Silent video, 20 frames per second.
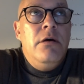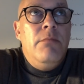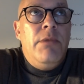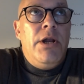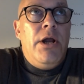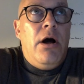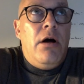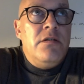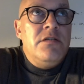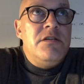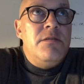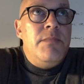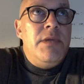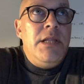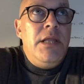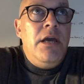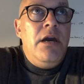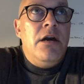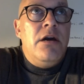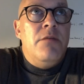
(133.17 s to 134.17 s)
But
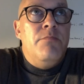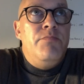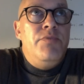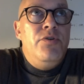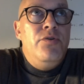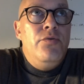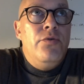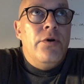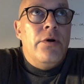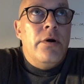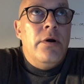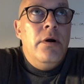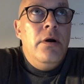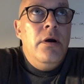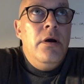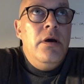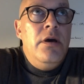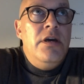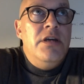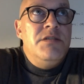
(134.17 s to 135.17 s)
ultimately, a computer
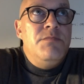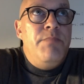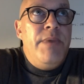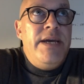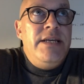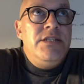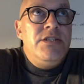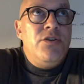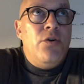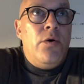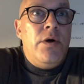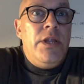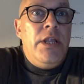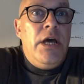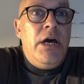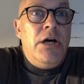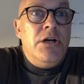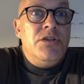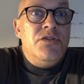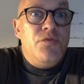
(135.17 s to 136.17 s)
is based on
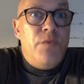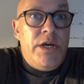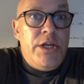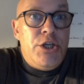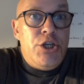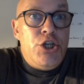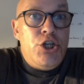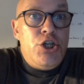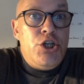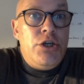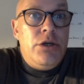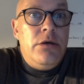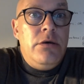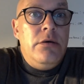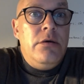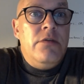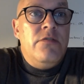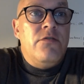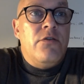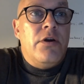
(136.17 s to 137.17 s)
a switch.
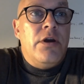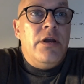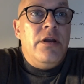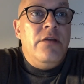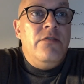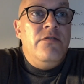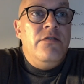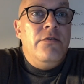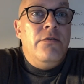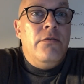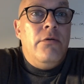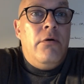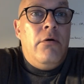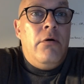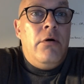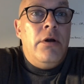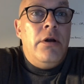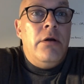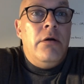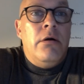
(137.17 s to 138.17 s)
A circuit is either
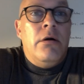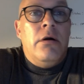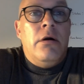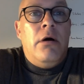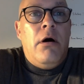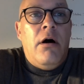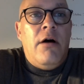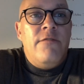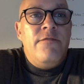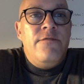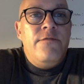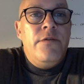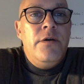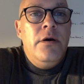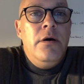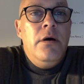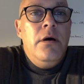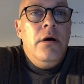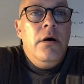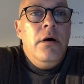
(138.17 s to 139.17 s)
on or off.
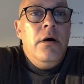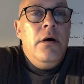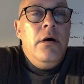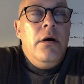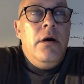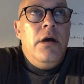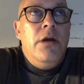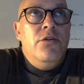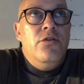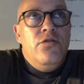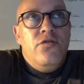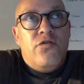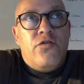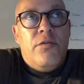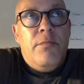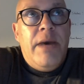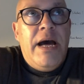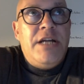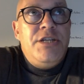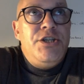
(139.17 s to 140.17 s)
And use
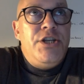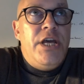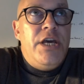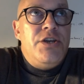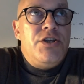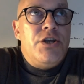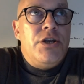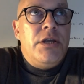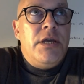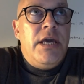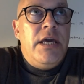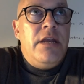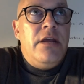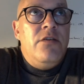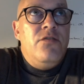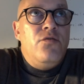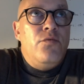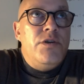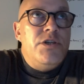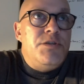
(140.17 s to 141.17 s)
your imagination. Can
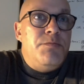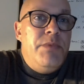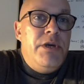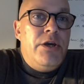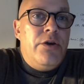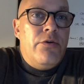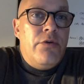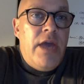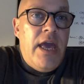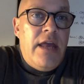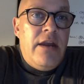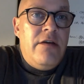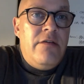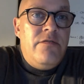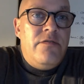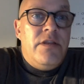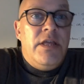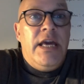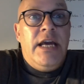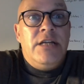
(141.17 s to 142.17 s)
a switch be
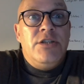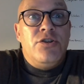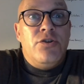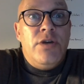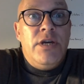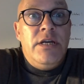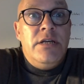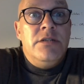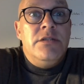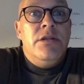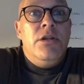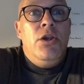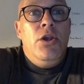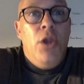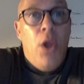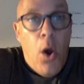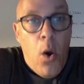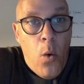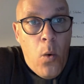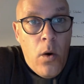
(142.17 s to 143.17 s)
creative? The answer is
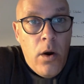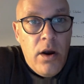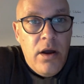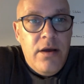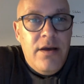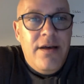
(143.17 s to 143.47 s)
no.